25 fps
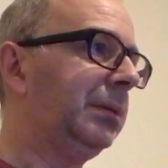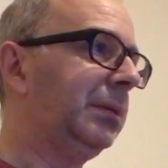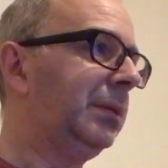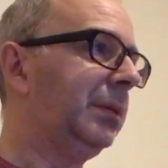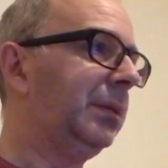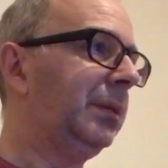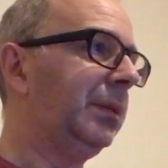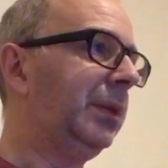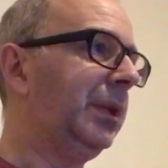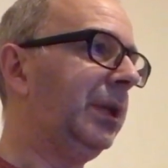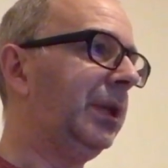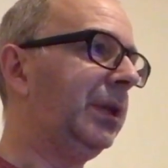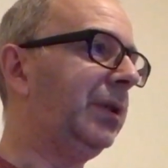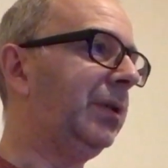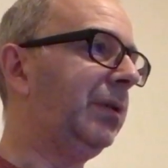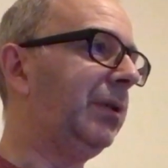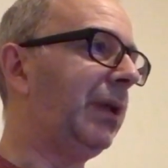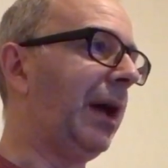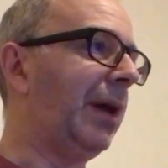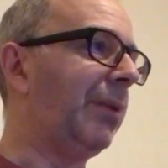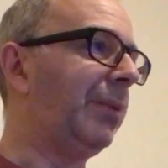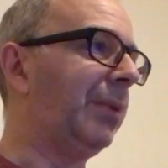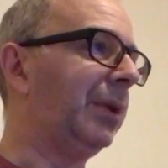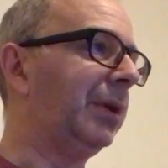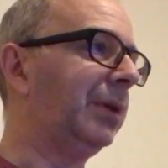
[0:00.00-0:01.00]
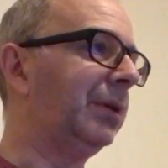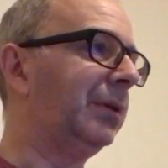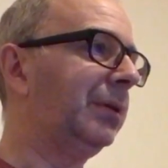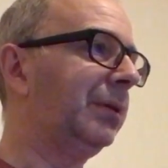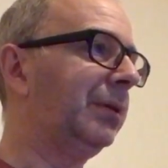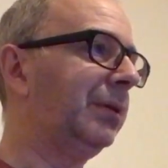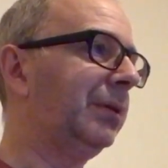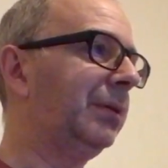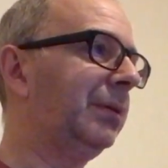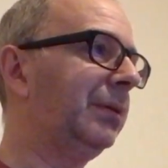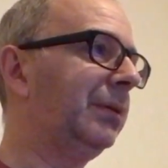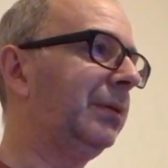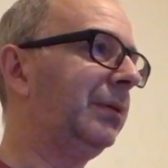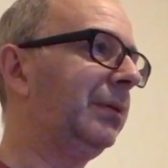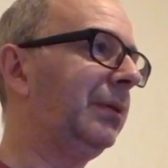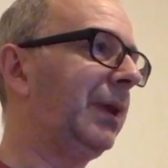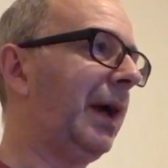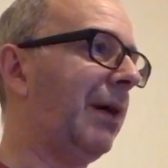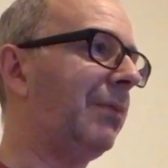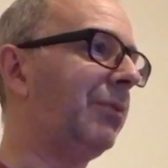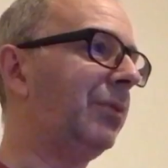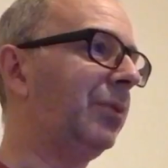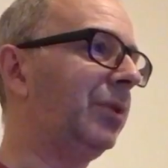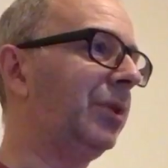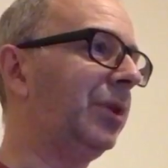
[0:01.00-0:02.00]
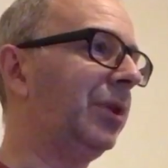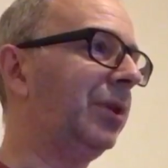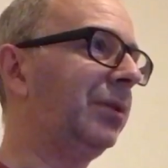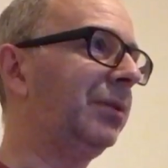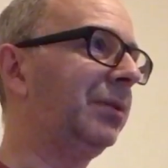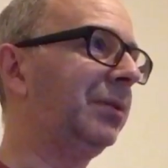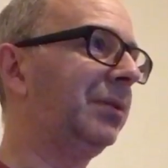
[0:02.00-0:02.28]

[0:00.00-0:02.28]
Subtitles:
We'll do that one. That will do.